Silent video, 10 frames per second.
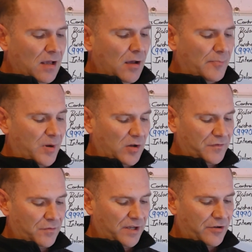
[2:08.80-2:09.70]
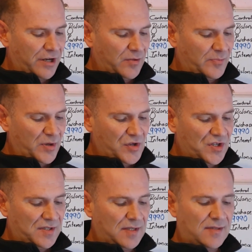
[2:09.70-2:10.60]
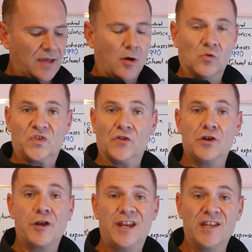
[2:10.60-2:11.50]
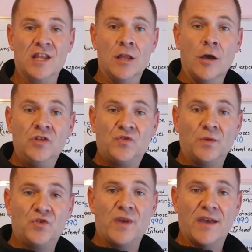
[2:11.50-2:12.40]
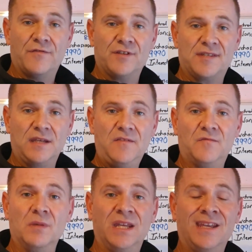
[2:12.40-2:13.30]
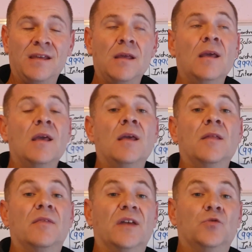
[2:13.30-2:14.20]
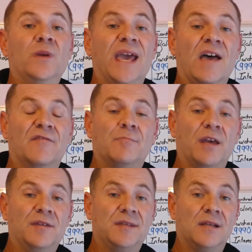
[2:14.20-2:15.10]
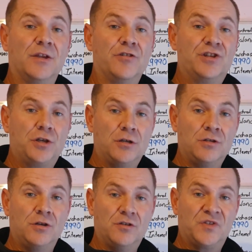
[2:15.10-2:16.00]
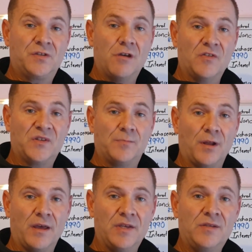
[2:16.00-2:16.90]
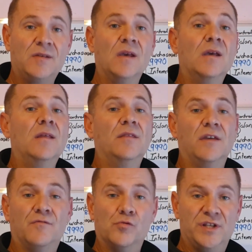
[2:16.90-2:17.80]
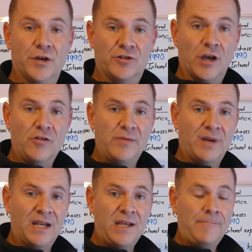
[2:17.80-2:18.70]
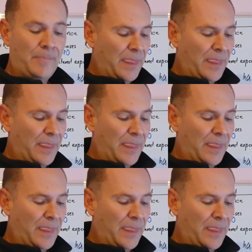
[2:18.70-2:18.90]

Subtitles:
Apart from the credit purchases, there are also credit notes which we have received, meaning that we have basically returned goods to our suppliers, therefore we don't owe the money.